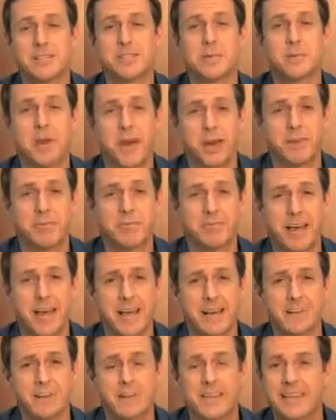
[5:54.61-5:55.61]
As a matter of
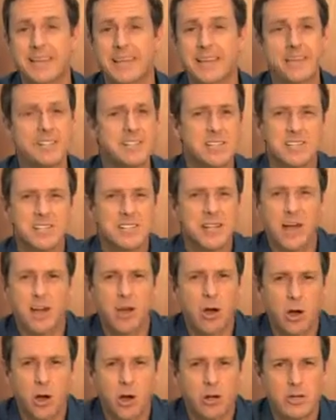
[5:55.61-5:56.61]
fact, this is
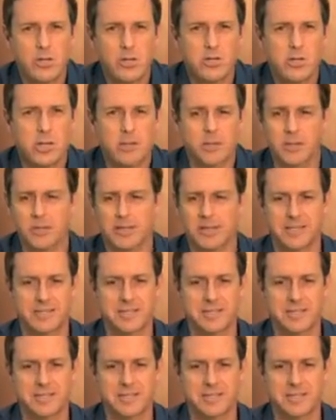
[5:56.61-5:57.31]
not a harsh stimulant.